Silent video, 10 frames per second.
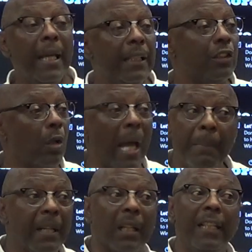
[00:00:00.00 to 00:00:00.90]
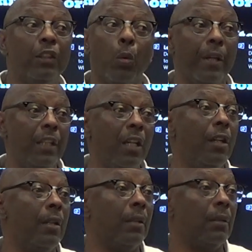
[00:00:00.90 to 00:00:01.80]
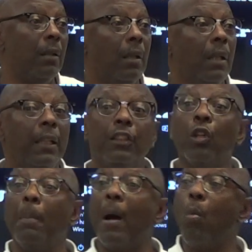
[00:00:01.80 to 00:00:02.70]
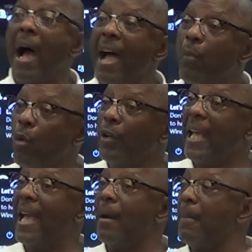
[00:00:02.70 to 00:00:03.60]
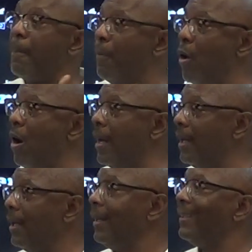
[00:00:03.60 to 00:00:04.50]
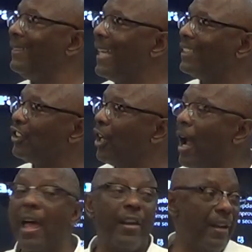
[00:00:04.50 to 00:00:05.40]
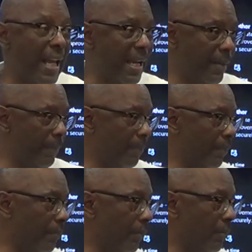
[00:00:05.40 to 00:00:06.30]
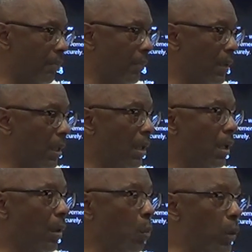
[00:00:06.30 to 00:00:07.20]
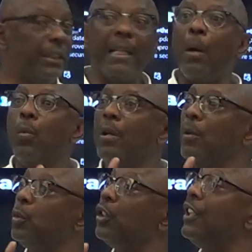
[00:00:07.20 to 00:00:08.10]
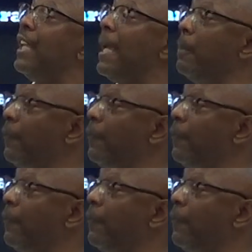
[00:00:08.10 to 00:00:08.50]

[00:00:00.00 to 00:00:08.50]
And so I've been clean 20 years. And so my wife wanted to have my party that Saturday. Which it was a day